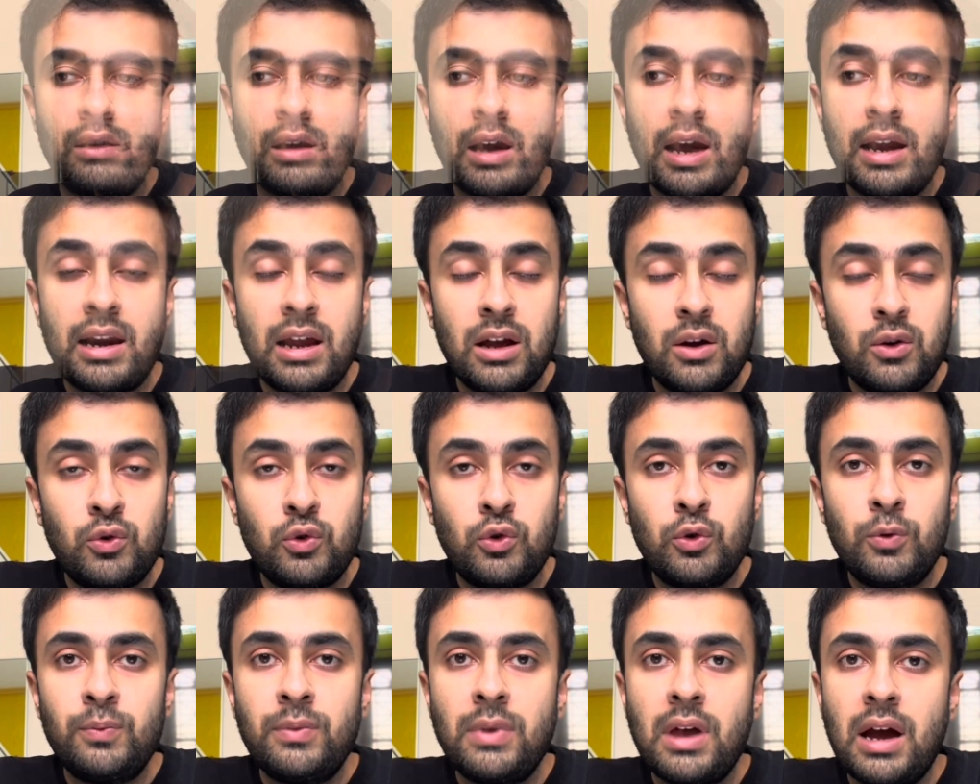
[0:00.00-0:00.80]
I
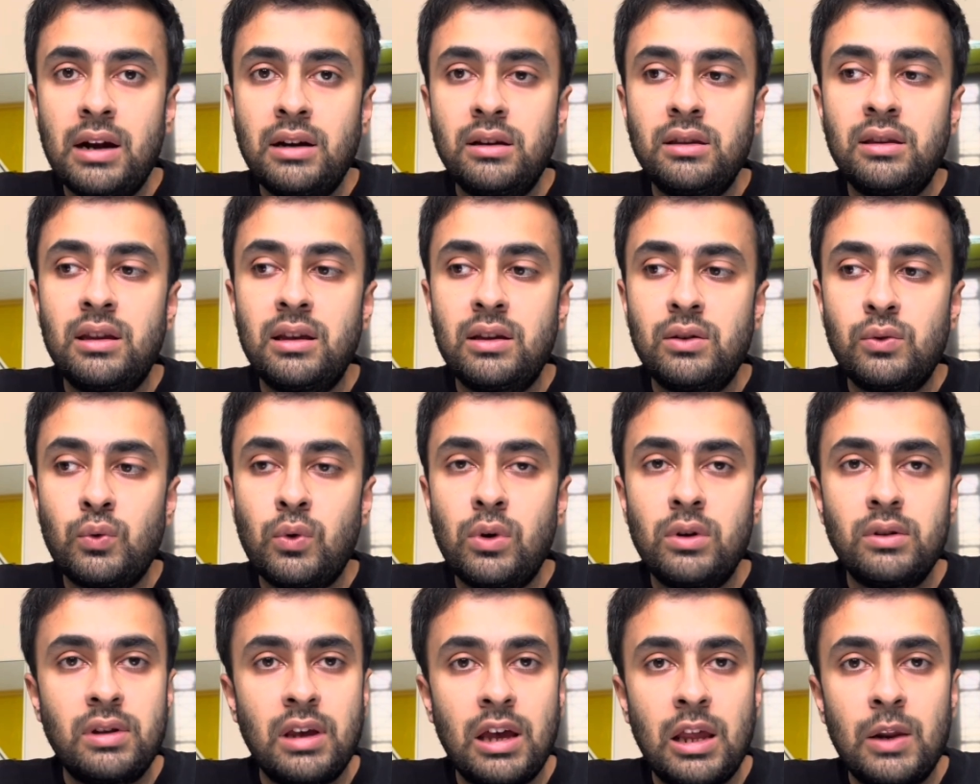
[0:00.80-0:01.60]
hope that this
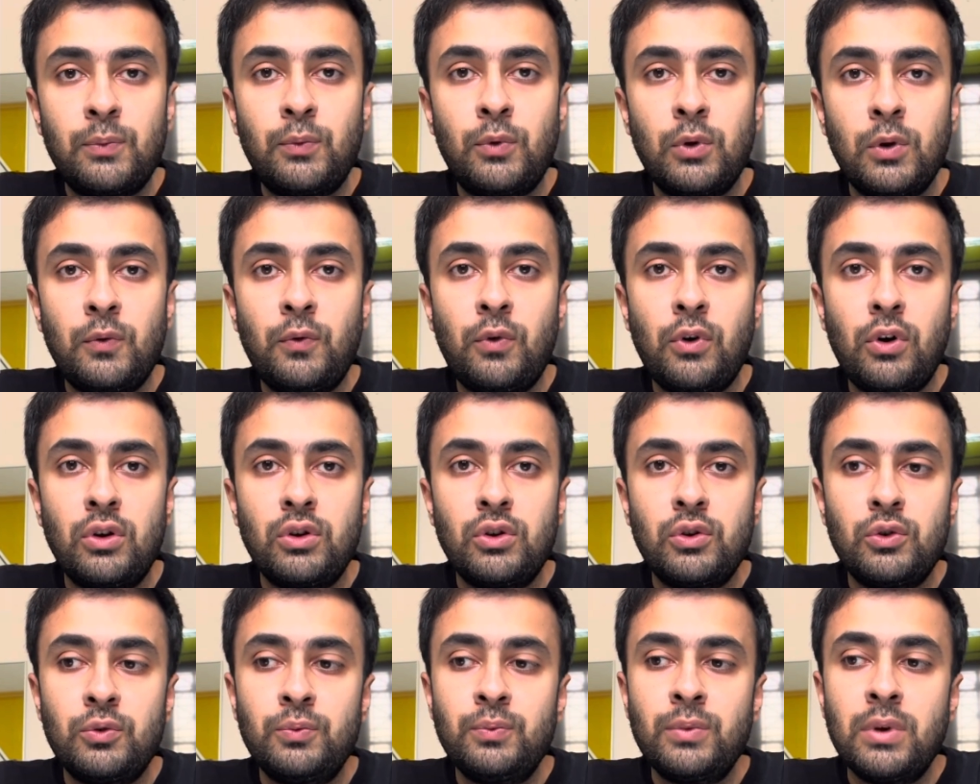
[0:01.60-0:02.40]
was helpful for
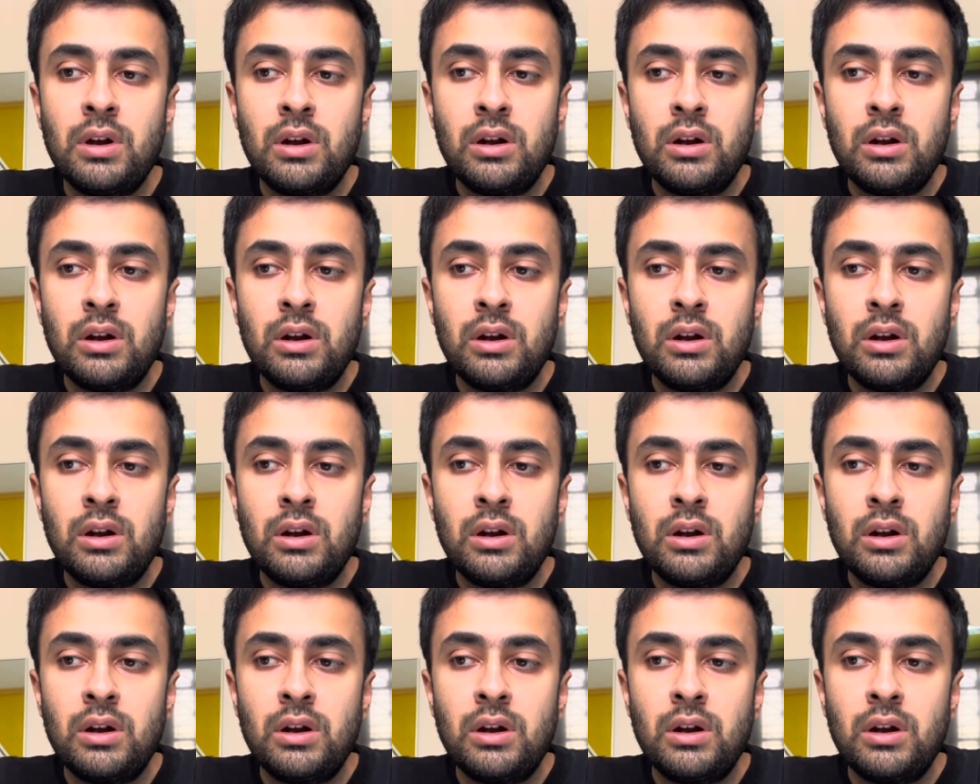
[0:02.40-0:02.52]
you